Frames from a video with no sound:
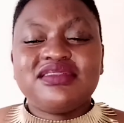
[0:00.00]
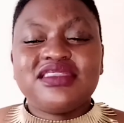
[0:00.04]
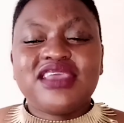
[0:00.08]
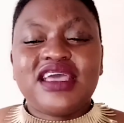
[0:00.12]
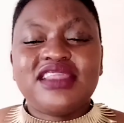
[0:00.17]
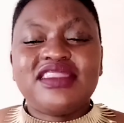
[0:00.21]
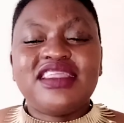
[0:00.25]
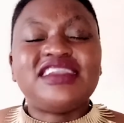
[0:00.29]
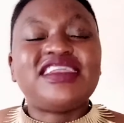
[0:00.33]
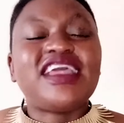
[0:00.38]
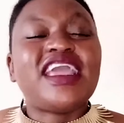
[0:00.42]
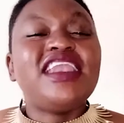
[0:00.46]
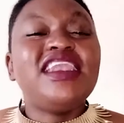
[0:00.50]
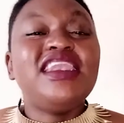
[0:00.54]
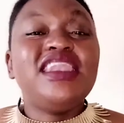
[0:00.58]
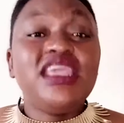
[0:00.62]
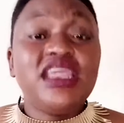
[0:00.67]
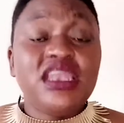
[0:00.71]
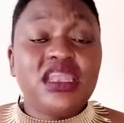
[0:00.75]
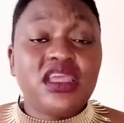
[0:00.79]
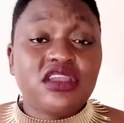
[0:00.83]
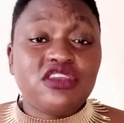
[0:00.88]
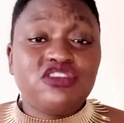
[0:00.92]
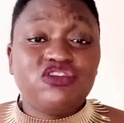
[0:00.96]
that I
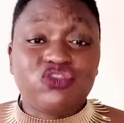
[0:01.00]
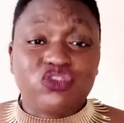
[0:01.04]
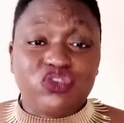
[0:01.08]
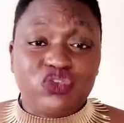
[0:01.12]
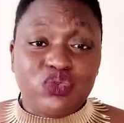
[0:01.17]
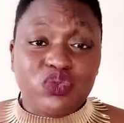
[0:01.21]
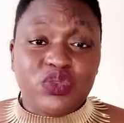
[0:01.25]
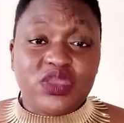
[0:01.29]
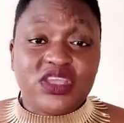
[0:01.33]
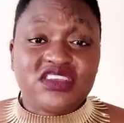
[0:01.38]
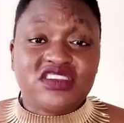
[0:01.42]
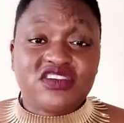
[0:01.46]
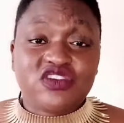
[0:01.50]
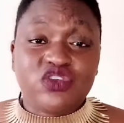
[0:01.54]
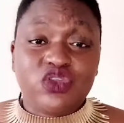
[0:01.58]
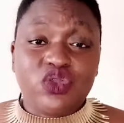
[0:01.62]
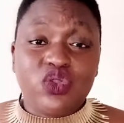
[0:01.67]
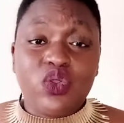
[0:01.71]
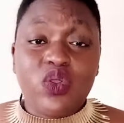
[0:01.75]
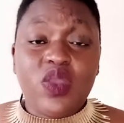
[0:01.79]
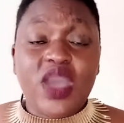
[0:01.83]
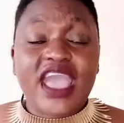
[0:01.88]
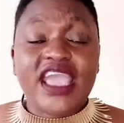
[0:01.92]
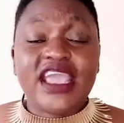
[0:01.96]
needed to do it.
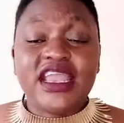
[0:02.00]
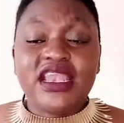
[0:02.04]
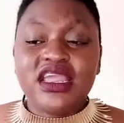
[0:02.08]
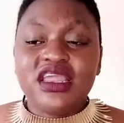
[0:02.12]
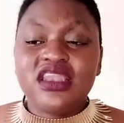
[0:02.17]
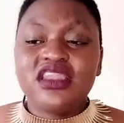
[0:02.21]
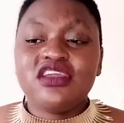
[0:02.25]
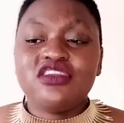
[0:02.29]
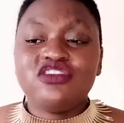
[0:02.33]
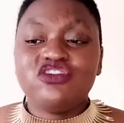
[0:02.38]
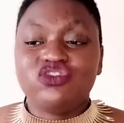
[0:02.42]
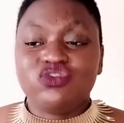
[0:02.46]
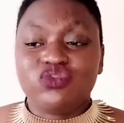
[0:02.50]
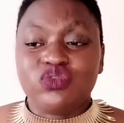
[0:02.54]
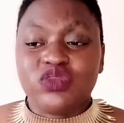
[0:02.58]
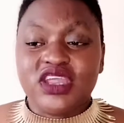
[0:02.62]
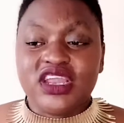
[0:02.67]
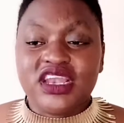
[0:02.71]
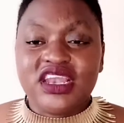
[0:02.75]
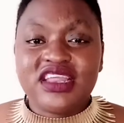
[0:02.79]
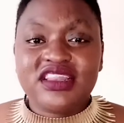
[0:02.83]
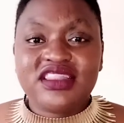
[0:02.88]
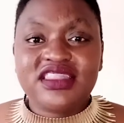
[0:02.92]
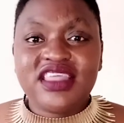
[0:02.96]
I needed to
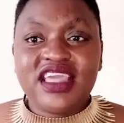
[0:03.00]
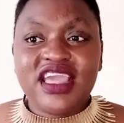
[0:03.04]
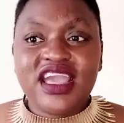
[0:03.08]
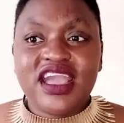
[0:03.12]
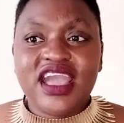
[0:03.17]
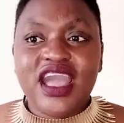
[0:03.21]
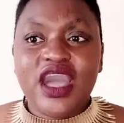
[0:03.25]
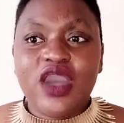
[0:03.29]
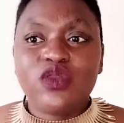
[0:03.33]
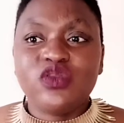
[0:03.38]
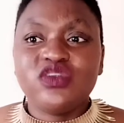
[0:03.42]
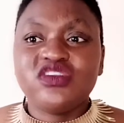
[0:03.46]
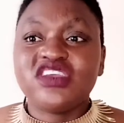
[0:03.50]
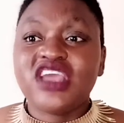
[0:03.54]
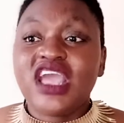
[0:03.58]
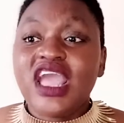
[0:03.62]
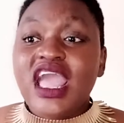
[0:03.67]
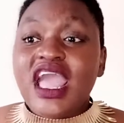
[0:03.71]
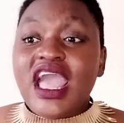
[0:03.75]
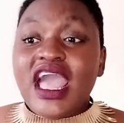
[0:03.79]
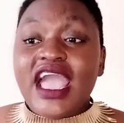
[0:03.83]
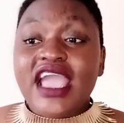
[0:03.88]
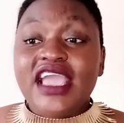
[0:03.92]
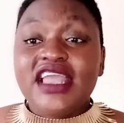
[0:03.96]
delete the account.
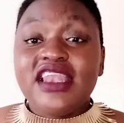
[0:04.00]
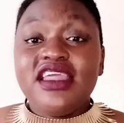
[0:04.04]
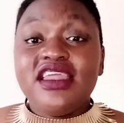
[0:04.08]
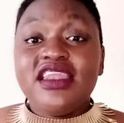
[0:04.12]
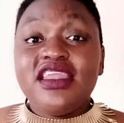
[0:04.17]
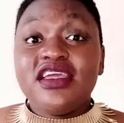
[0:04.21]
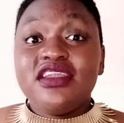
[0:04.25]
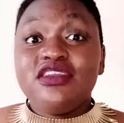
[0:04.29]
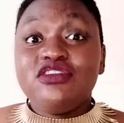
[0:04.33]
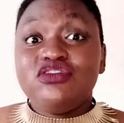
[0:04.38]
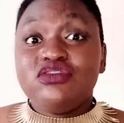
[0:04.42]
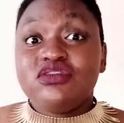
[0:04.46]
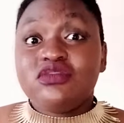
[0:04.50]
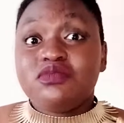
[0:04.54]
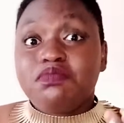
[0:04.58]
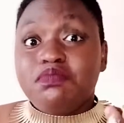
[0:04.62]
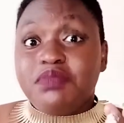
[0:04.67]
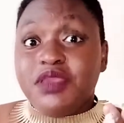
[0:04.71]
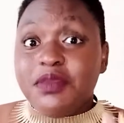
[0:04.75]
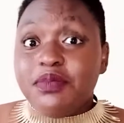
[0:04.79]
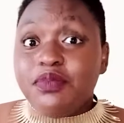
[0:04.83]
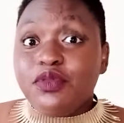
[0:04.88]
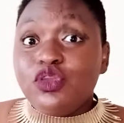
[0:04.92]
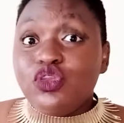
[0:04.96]
I needed
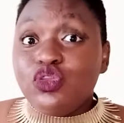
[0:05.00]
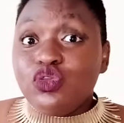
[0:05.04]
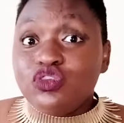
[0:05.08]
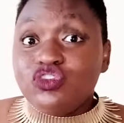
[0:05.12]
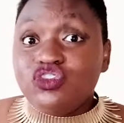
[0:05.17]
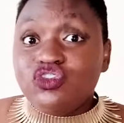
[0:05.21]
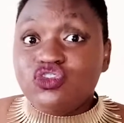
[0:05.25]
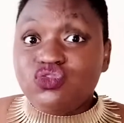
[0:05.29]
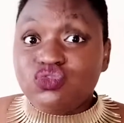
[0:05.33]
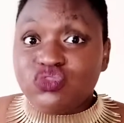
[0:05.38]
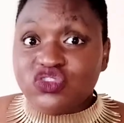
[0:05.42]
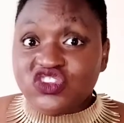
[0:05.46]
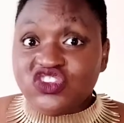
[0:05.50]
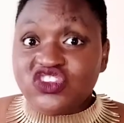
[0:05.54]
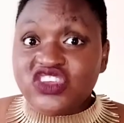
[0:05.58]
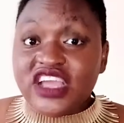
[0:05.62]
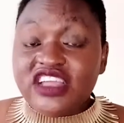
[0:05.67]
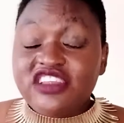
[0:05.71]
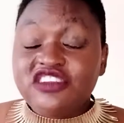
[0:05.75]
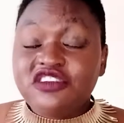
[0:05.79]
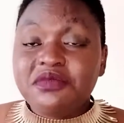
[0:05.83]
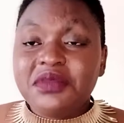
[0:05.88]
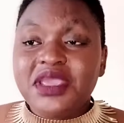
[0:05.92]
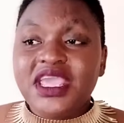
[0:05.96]
people not to
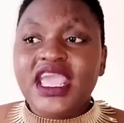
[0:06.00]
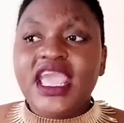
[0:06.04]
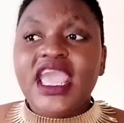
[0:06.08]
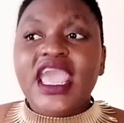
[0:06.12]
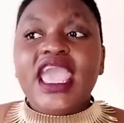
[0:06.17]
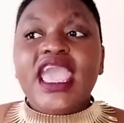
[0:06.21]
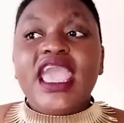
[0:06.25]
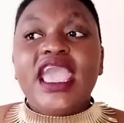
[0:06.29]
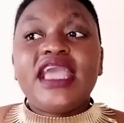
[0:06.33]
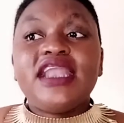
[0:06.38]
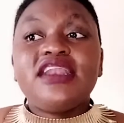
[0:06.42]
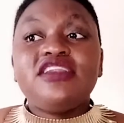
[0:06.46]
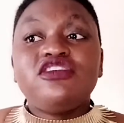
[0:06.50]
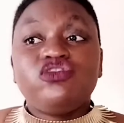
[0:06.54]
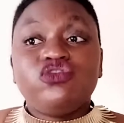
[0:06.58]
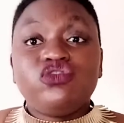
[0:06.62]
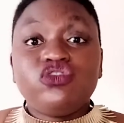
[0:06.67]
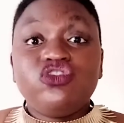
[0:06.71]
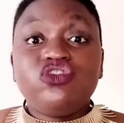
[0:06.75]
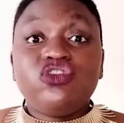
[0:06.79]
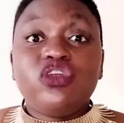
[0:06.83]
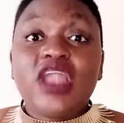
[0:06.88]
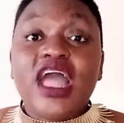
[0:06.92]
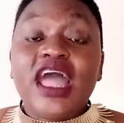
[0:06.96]
judge me, and
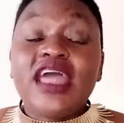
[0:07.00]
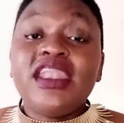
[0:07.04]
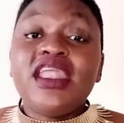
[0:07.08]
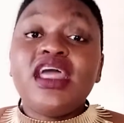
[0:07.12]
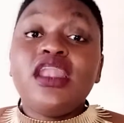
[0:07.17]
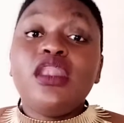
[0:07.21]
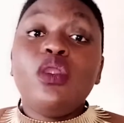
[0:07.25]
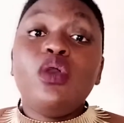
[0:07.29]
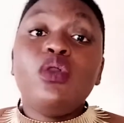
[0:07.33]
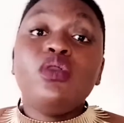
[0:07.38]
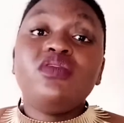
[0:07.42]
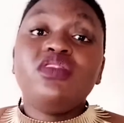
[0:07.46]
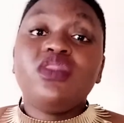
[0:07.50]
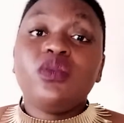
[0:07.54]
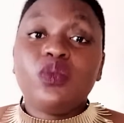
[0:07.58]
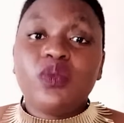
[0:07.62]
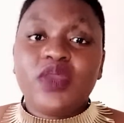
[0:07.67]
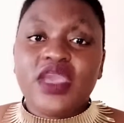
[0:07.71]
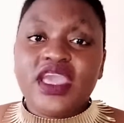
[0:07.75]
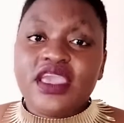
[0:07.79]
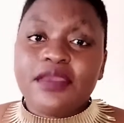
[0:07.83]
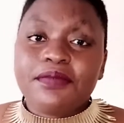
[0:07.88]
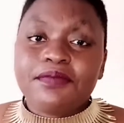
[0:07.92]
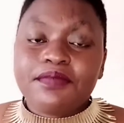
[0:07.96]
along the
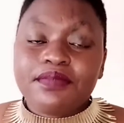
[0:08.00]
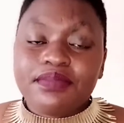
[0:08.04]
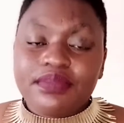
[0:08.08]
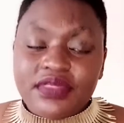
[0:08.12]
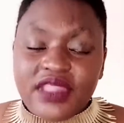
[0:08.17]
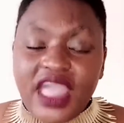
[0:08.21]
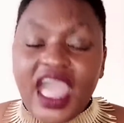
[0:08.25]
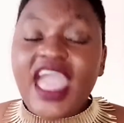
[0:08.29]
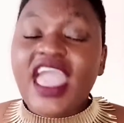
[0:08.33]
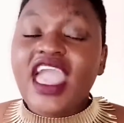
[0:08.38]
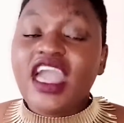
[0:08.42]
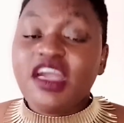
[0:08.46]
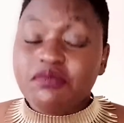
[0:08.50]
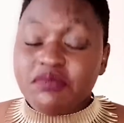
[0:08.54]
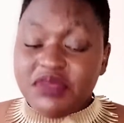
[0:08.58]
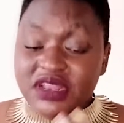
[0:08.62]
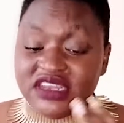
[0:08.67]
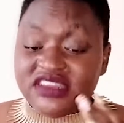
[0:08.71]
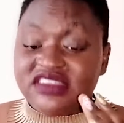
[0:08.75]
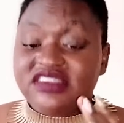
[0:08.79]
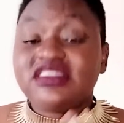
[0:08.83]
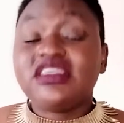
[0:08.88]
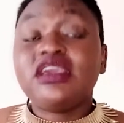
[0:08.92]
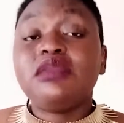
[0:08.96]
way, I have
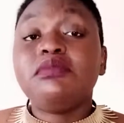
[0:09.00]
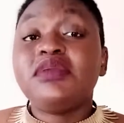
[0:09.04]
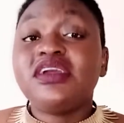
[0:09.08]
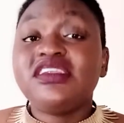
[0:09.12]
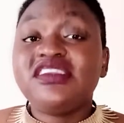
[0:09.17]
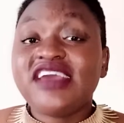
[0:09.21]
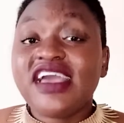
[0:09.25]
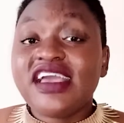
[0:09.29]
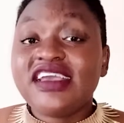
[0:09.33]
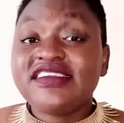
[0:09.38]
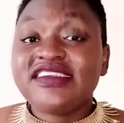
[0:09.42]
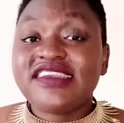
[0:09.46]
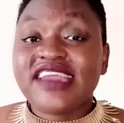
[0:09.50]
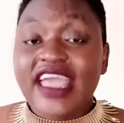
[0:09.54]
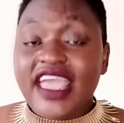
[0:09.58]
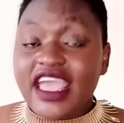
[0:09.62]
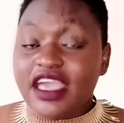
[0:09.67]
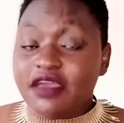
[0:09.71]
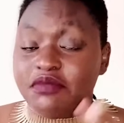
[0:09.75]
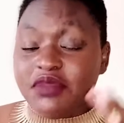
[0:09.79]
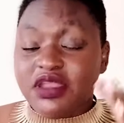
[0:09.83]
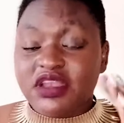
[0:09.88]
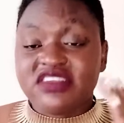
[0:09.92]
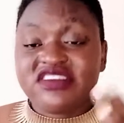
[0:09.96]
been stigmatized. I
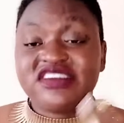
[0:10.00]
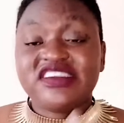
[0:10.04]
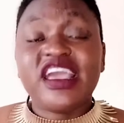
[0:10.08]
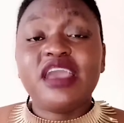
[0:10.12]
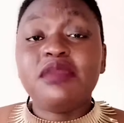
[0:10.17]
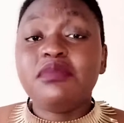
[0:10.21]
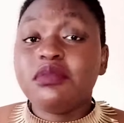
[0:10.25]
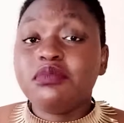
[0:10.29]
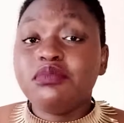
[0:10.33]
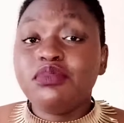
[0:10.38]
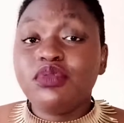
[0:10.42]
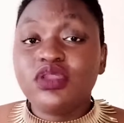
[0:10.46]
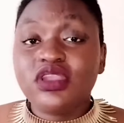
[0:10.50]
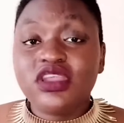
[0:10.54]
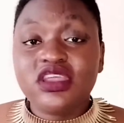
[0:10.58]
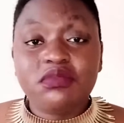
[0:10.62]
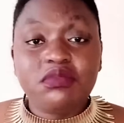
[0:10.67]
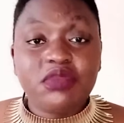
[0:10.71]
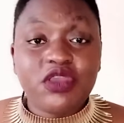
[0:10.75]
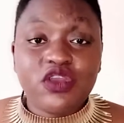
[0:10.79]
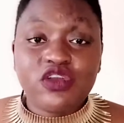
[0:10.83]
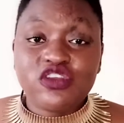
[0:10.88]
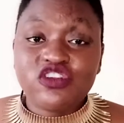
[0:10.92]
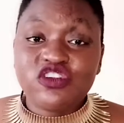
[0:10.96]
have been cyberbullied
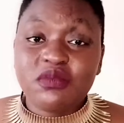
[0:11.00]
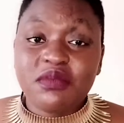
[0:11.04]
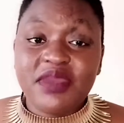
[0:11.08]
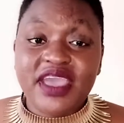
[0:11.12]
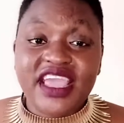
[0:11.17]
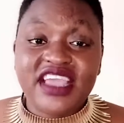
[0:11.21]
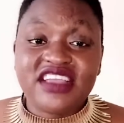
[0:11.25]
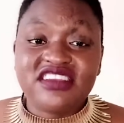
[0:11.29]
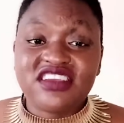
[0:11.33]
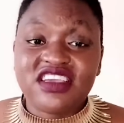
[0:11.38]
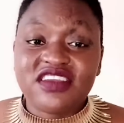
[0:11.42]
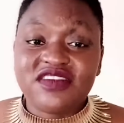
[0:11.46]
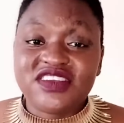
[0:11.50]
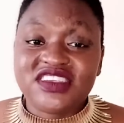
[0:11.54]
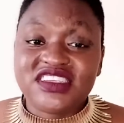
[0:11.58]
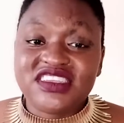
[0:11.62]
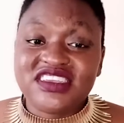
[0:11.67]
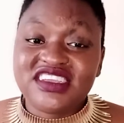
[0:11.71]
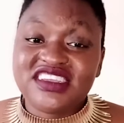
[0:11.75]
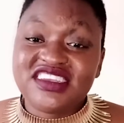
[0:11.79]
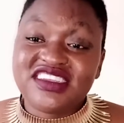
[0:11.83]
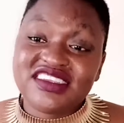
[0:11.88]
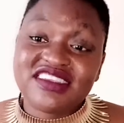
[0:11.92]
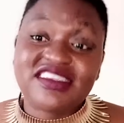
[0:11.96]
because of my HIV
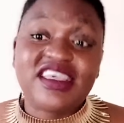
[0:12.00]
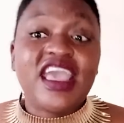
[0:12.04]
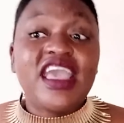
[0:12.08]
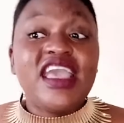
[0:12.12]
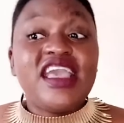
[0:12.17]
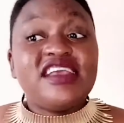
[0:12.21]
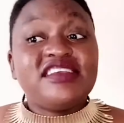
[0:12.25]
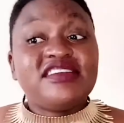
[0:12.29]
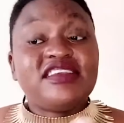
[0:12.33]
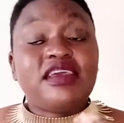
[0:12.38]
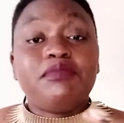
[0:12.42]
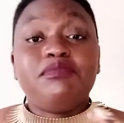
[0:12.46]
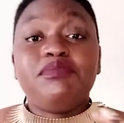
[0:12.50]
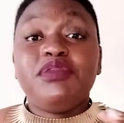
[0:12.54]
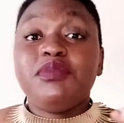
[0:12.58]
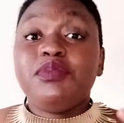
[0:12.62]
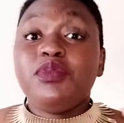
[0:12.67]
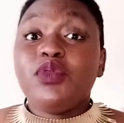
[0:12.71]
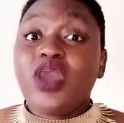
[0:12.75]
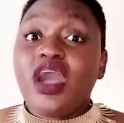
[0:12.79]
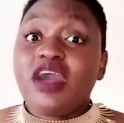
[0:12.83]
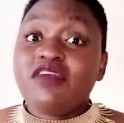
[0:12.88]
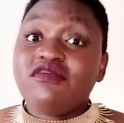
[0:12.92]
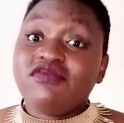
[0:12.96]
status. Some
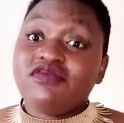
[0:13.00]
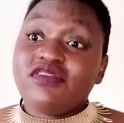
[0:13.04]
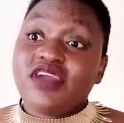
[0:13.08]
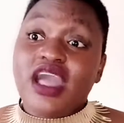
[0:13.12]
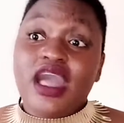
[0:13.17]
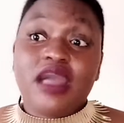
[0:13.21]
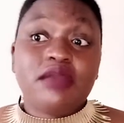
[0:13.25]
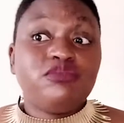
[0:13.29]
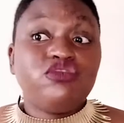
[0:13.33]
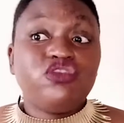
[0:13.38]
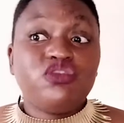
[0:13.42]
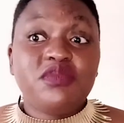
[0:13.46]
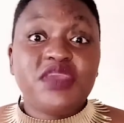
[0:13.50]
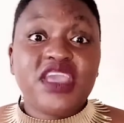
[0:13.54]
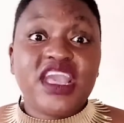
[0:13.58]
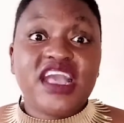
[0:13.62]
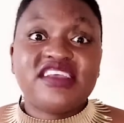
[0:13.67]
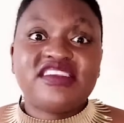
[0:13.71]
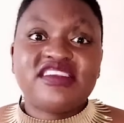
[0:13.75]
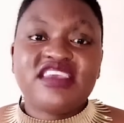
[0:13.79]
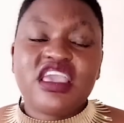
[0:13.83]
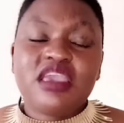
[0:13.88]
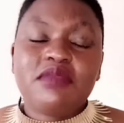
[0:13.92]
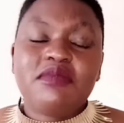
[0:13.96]
people have come to me
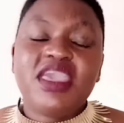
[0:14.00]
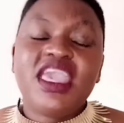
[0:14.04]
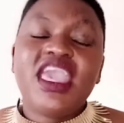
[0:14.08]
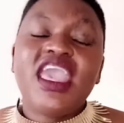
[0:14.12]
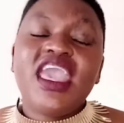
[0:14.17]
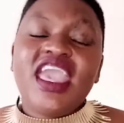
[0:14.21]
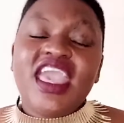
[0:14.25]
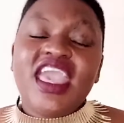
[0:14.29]
asking me,